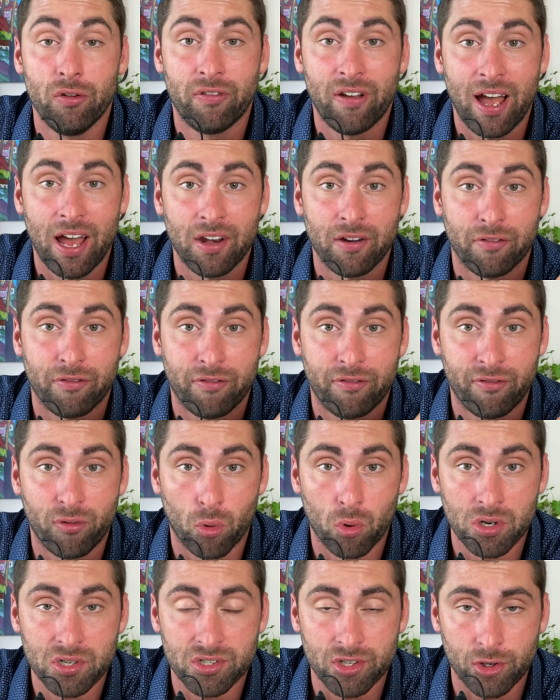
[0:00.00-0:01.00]
had to
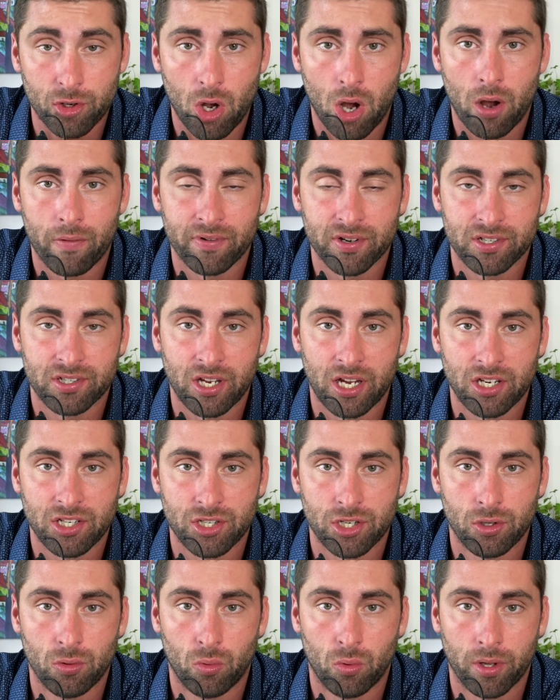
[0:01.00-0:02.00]
force a
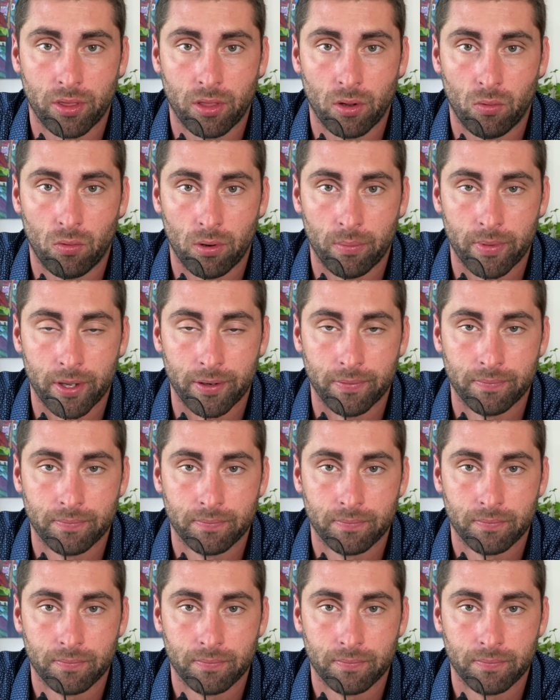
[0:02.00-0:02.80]
conversation with a woman?